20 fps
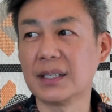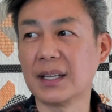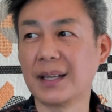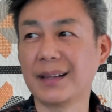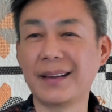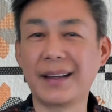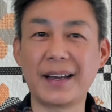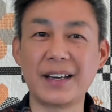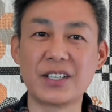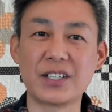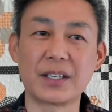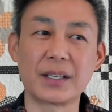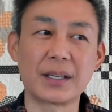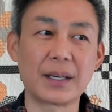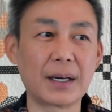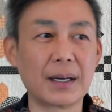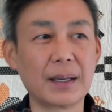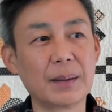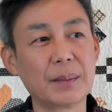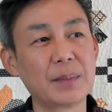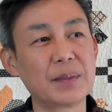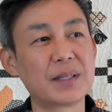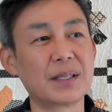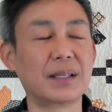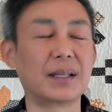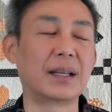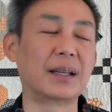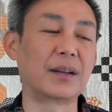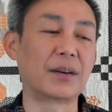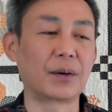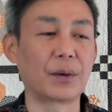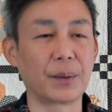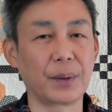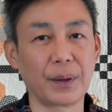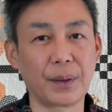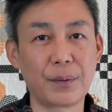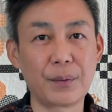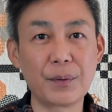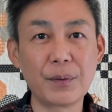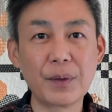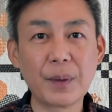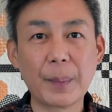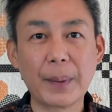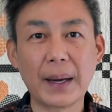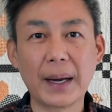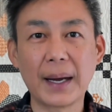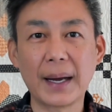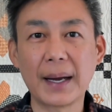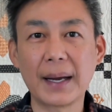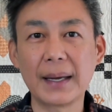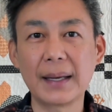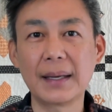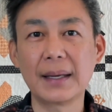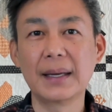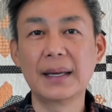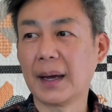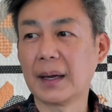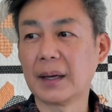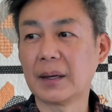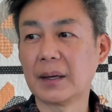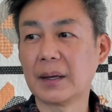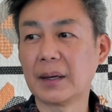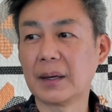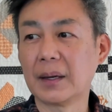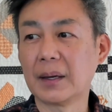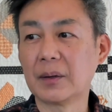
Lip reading: and then the agent comes, and then they're going through the bag, and